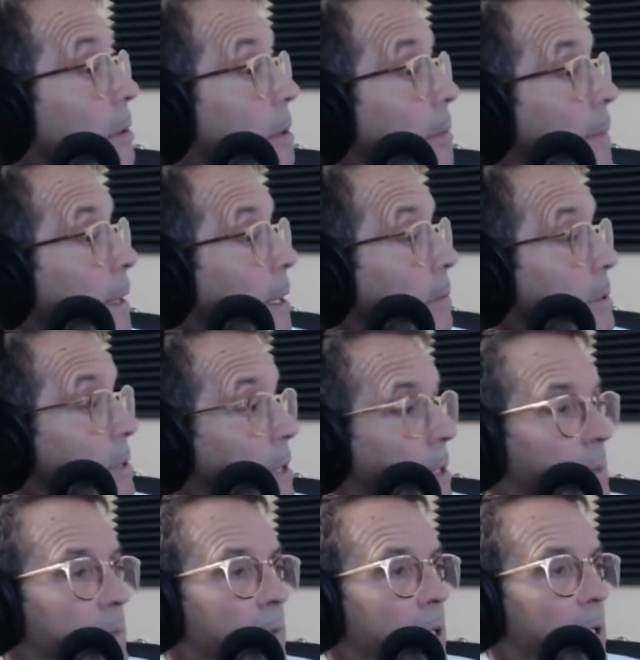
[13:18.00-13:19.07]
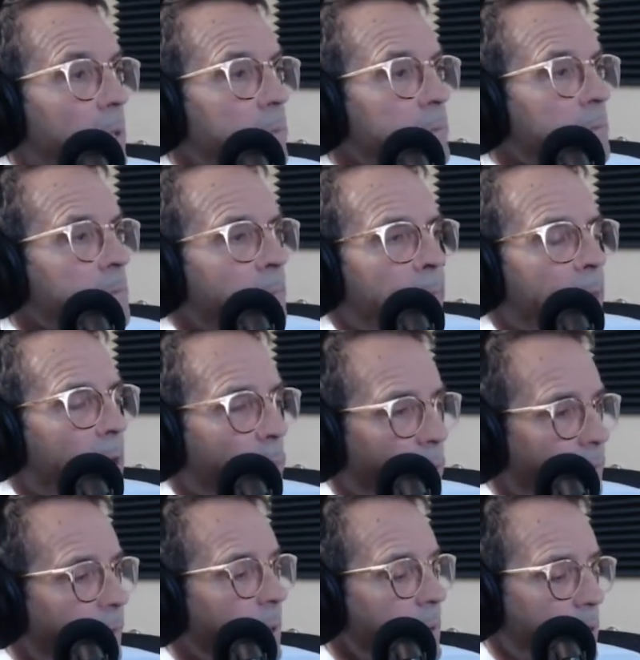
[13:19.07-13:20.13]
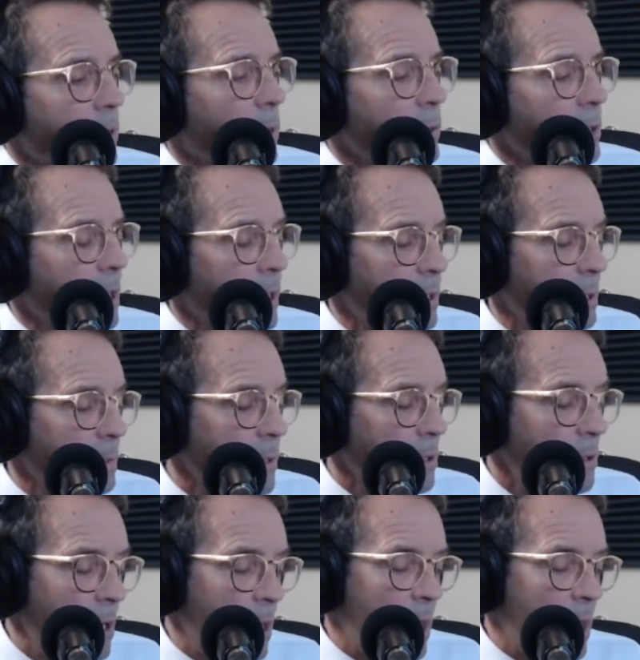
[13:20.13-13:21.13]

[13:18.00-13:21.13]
Mm-hmm. It was a um, a real famous coach at S M U.